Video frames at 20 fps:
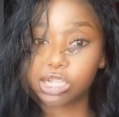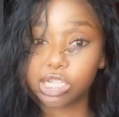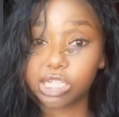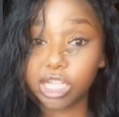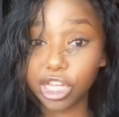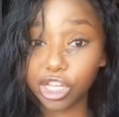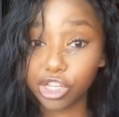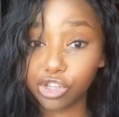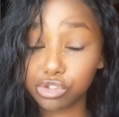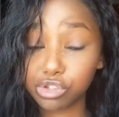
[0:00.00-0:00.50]

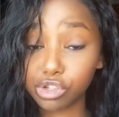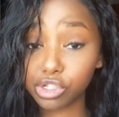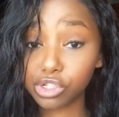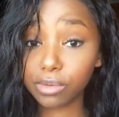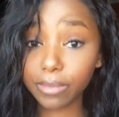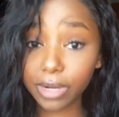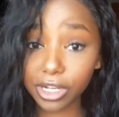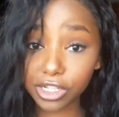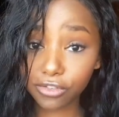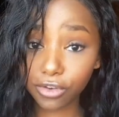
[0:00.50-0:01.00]
So thank you
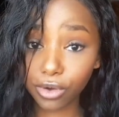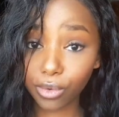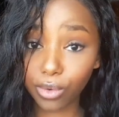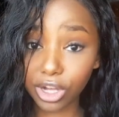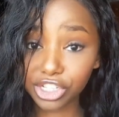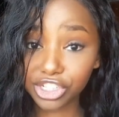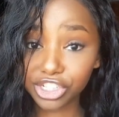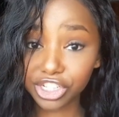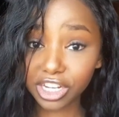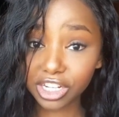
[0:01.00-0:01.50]
so much for
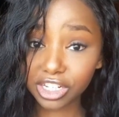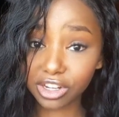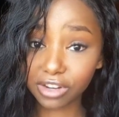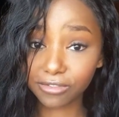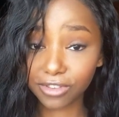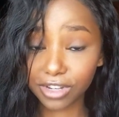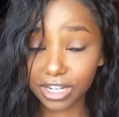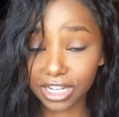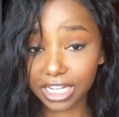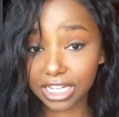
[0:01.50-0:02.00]
watching.
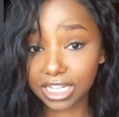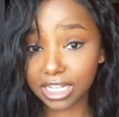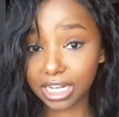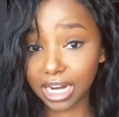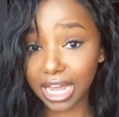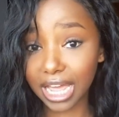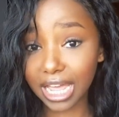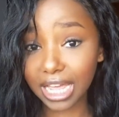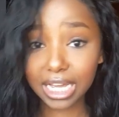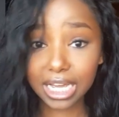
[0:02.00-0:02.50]
Don't forget
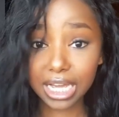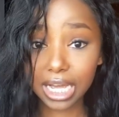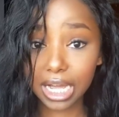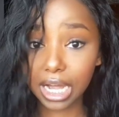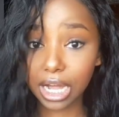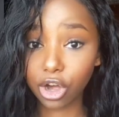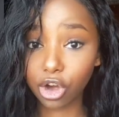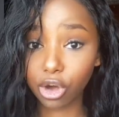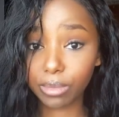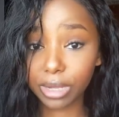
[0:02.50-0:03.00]
to like,
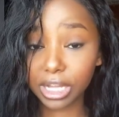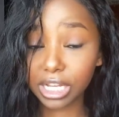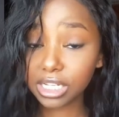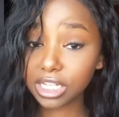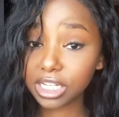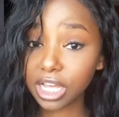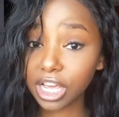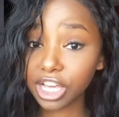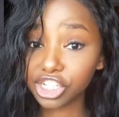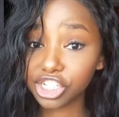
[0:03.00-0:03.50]

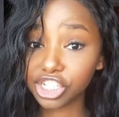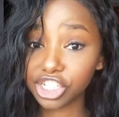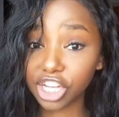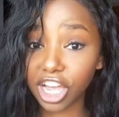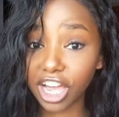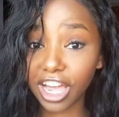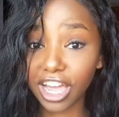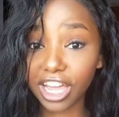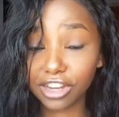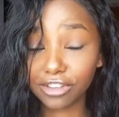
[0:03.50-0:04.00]
comment, share.